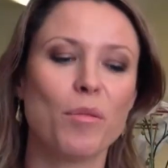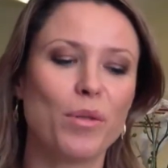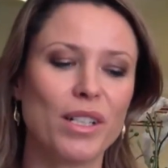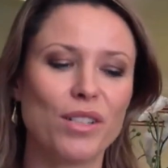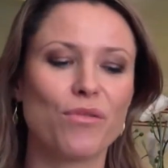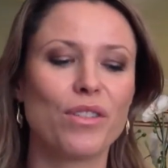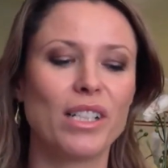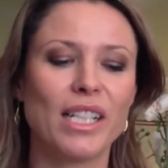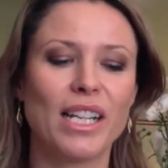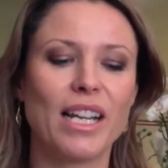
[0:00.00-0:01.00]
But it's
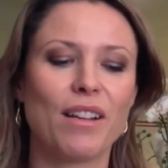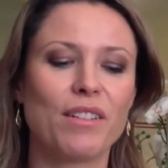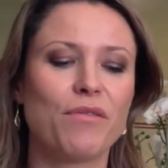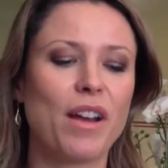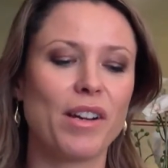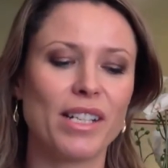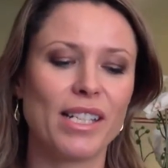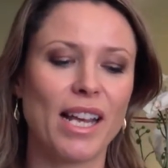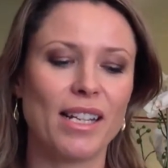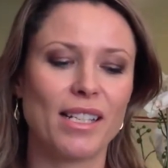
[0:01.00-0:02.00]
very
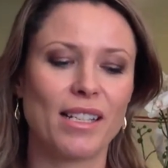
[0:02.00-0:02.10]
intense